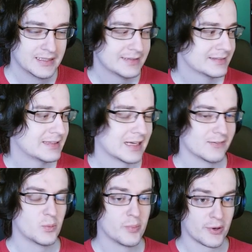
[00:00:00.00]
that will
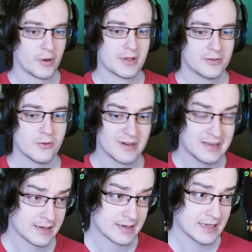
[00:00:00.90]
proc your clear
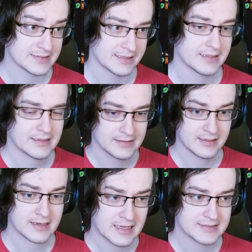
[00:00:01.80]
casting. Clear
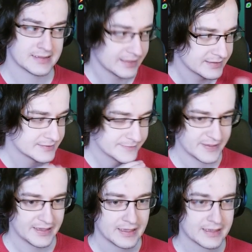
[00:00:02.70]
casting is
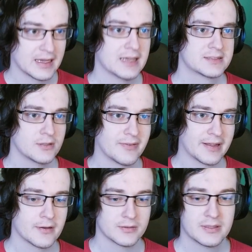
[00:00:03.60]
free cast of
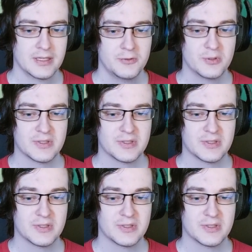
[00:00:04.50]
regrowth. You can